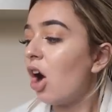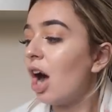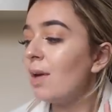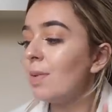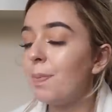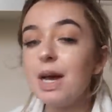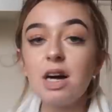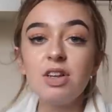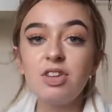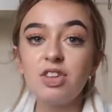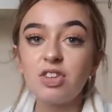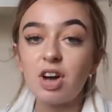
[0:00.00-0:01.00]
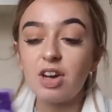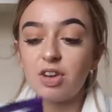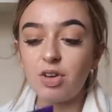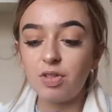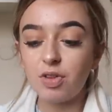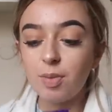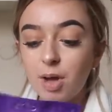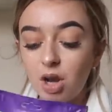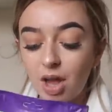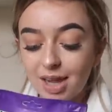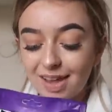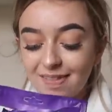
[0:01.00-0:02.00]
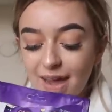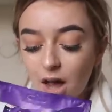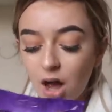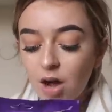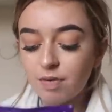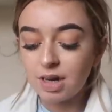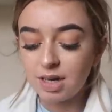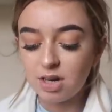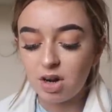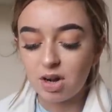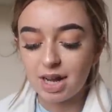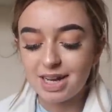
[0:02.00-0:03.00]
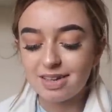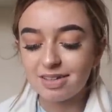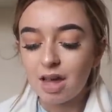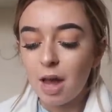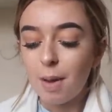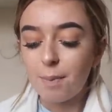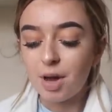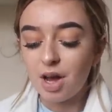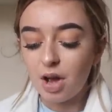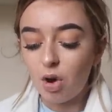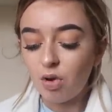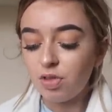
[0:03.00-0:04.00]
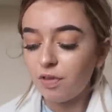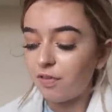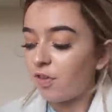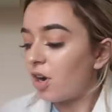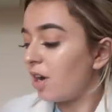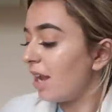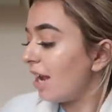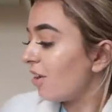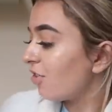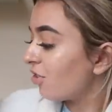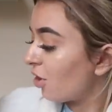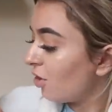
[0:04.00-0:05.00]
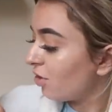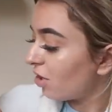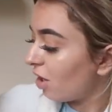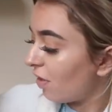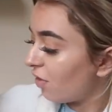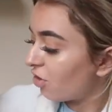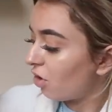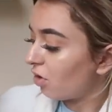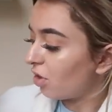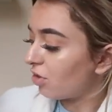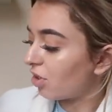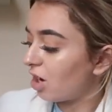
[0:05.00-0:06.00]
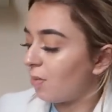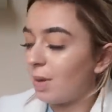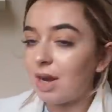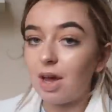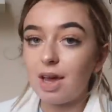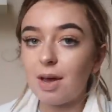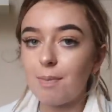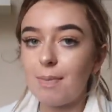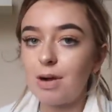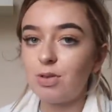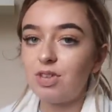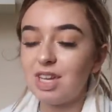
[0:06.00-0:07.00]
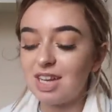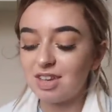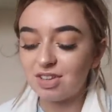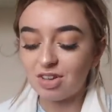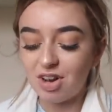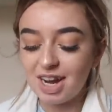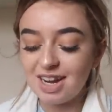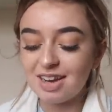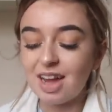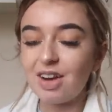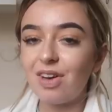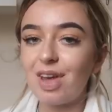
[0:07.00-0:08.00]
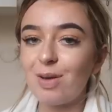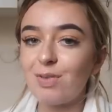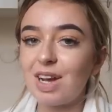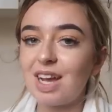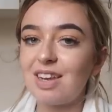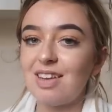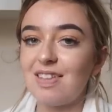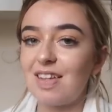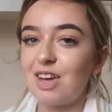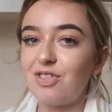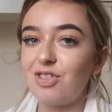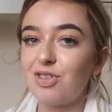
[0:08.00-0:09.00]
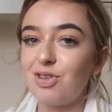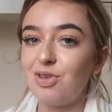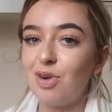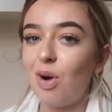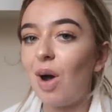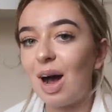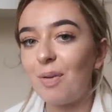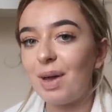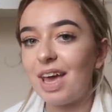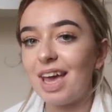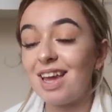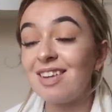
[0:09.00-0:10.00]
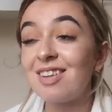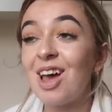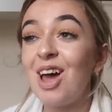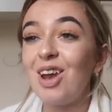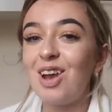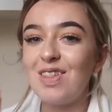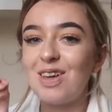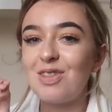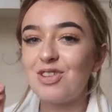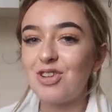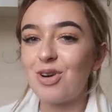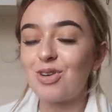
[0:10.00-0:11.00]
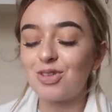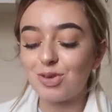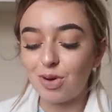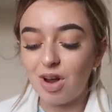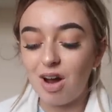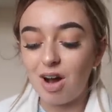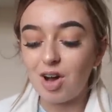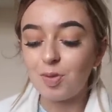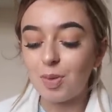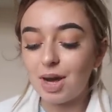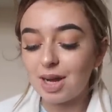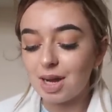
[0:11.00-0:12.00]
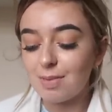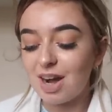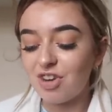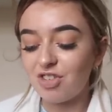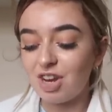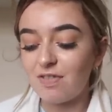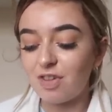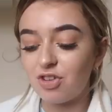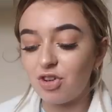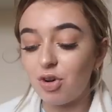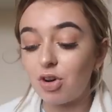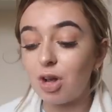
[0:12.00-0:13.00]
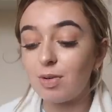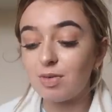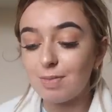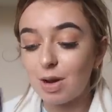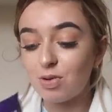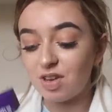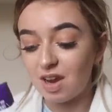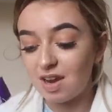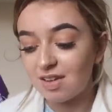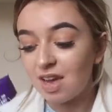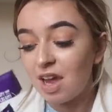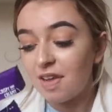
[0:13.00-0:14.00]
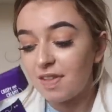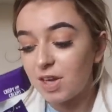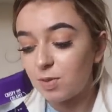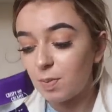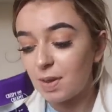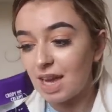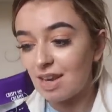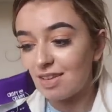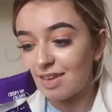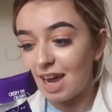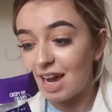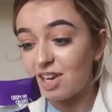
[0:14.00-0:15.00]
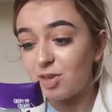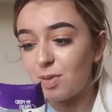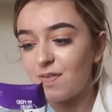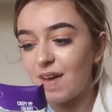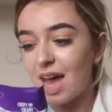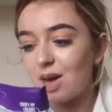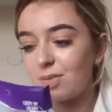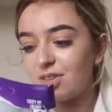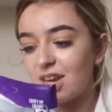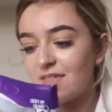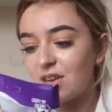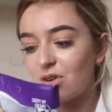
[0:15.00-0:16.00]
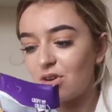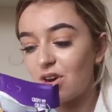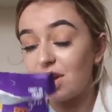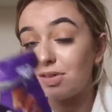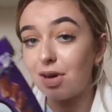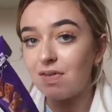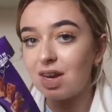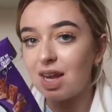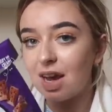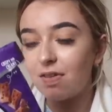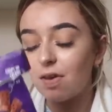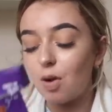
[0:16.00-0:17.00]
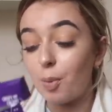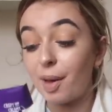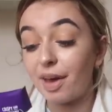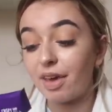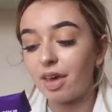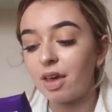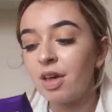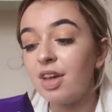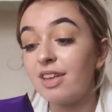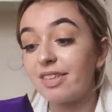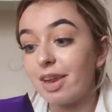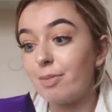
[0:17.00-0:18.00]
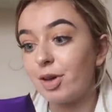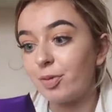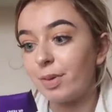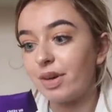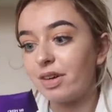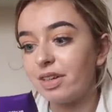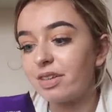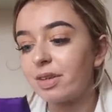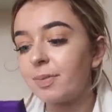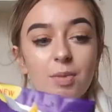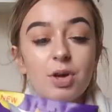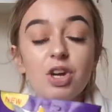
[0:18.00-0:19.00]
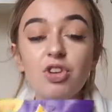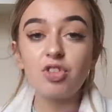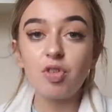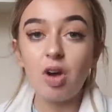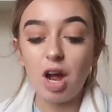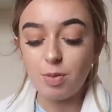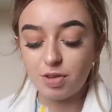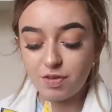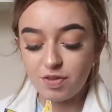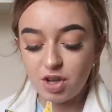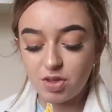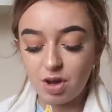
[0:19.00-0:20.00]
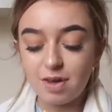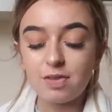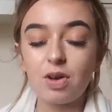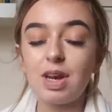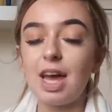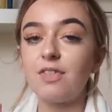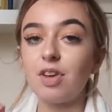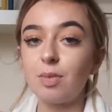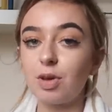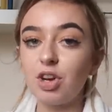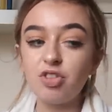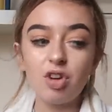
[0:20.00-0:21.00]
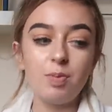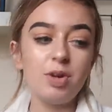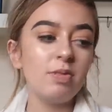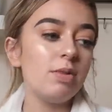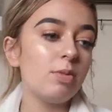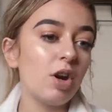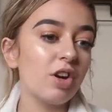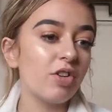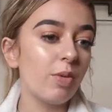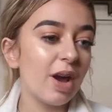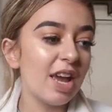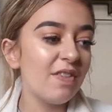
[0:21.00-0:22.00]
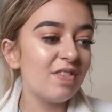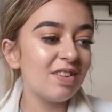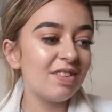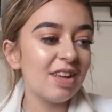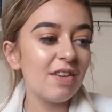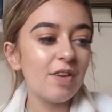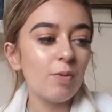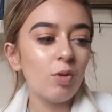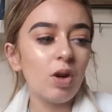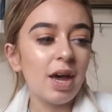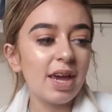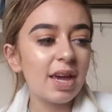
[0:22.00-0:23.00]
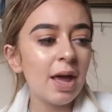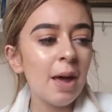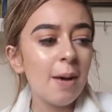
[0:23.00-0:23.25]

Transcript: I'm a bit undecided on them. Like, they are really nice, but on the front, it shows that, like, the chocolate's going to be, like, melty inside, and, like, in reality, that's just not how it is. Like, the, the chocolate's gone hard, but I can imagine if the chocolate was melted, these would be insane. To be fair, I'm saying they're not nice. I've nearly had the whole packet, so they must be nice. I'm going to try, with the few that I've got left, I'm going to try and put them in the microwave to see if it will, like,